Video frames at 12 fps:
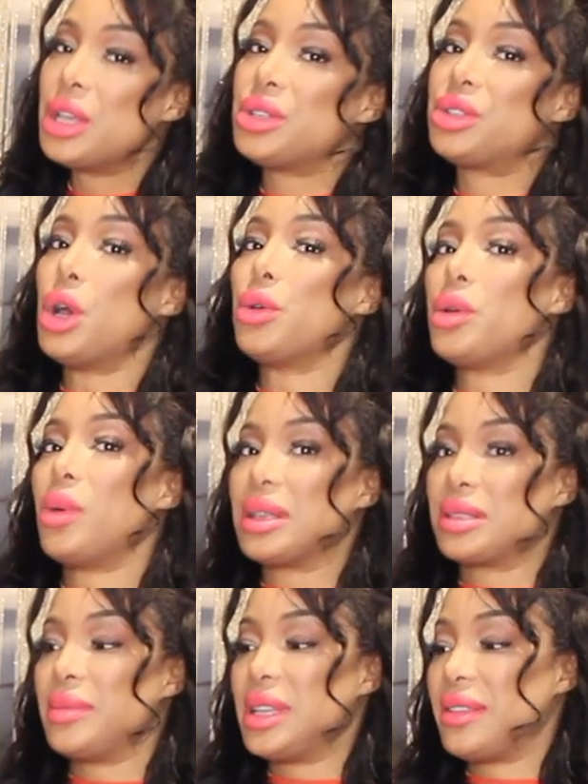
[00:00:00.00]
So you want
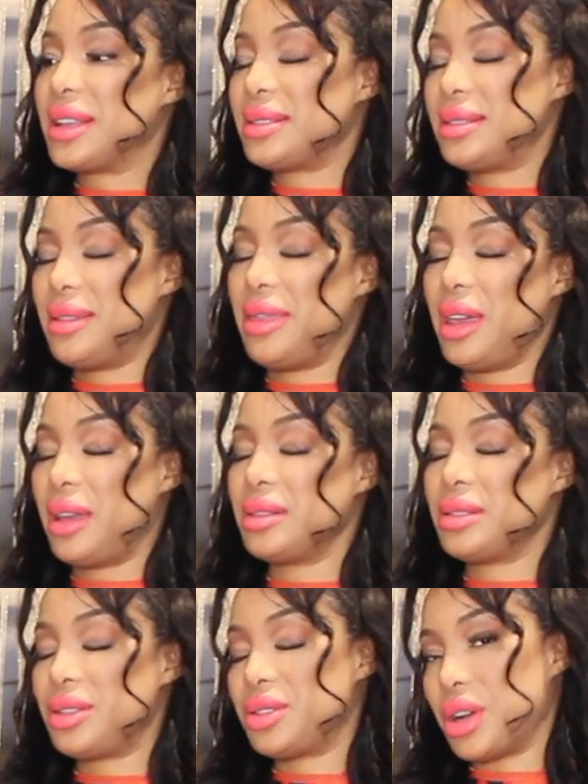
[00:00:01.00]
something that's thick and
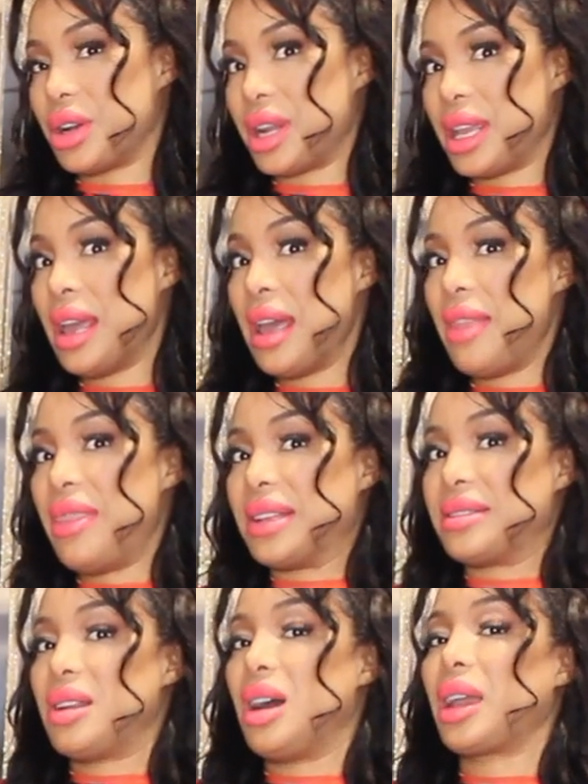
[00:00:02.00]
sturdy,
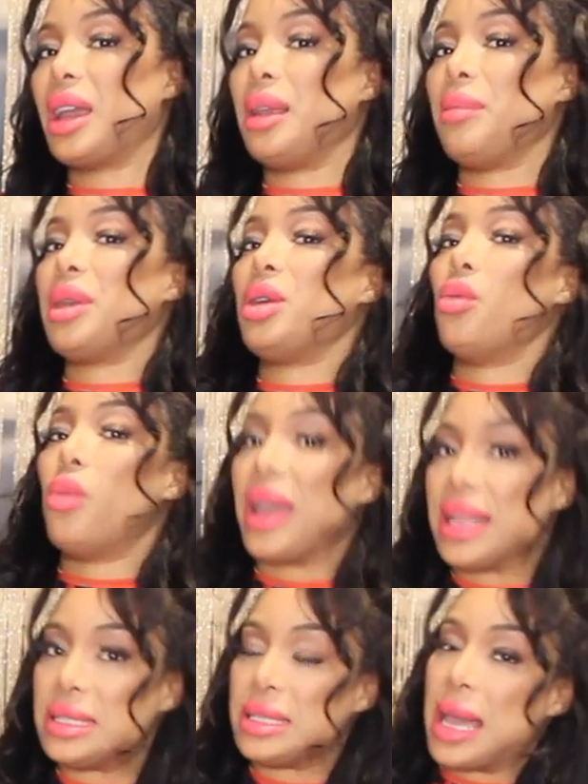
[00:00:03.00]
that's not going to be
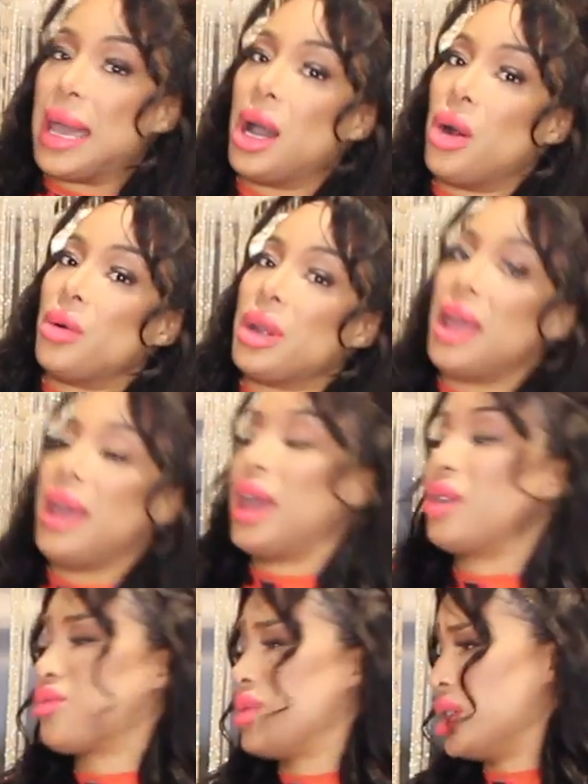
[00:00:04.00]
weighed down
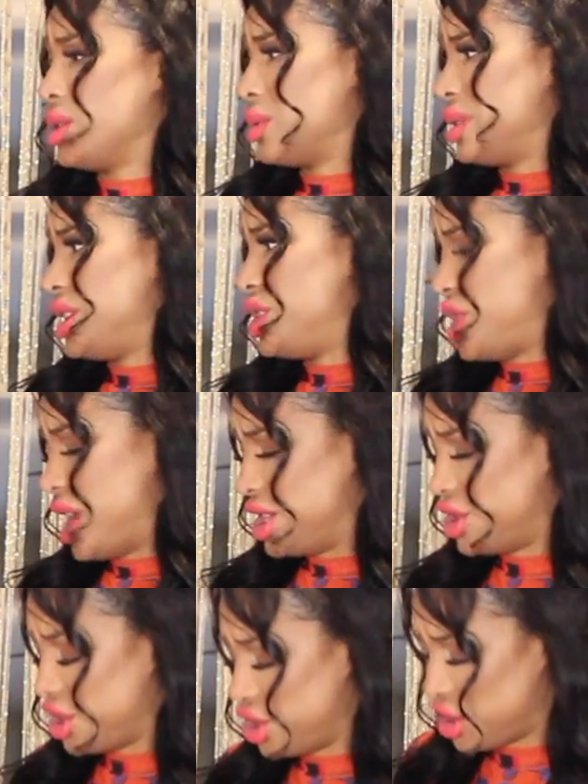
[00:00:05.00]
and really
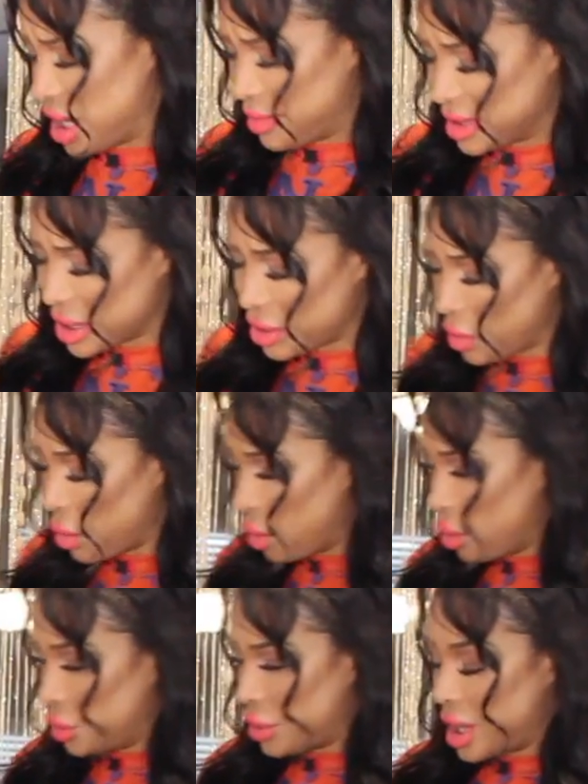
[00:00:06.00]
change the shape. It's going to
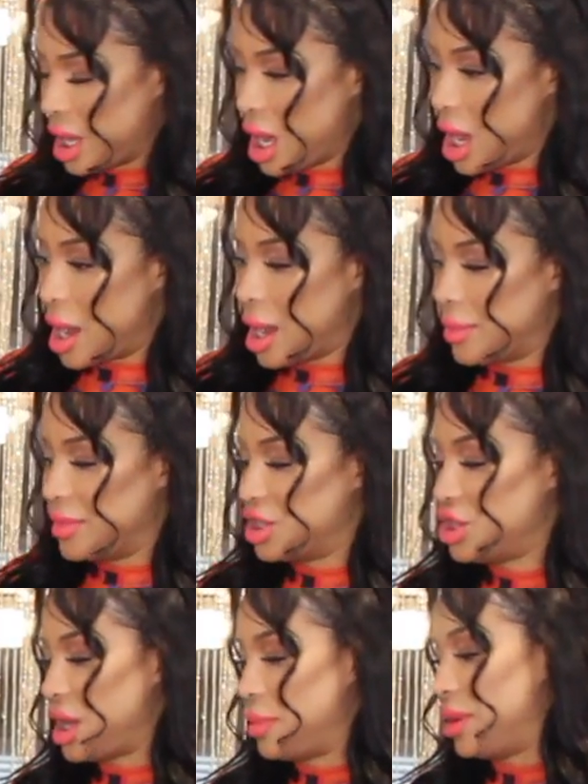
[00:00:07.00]
hold the
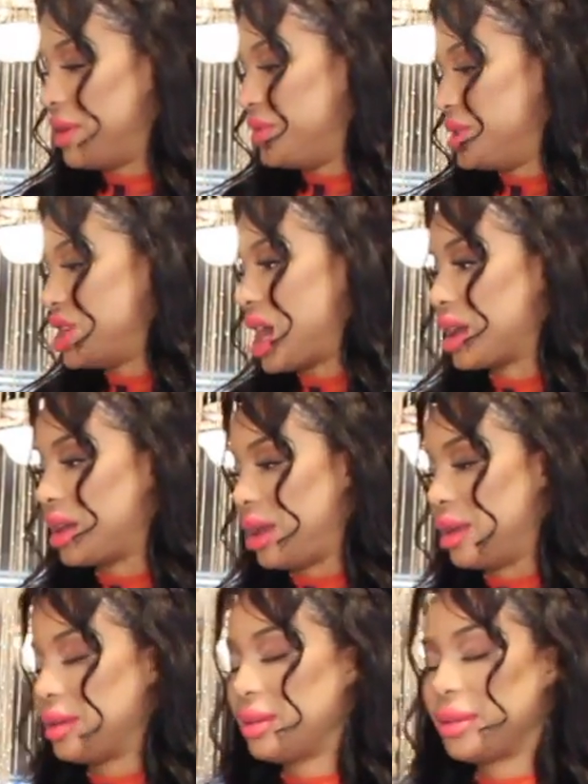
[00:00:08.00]
shape of the jacket.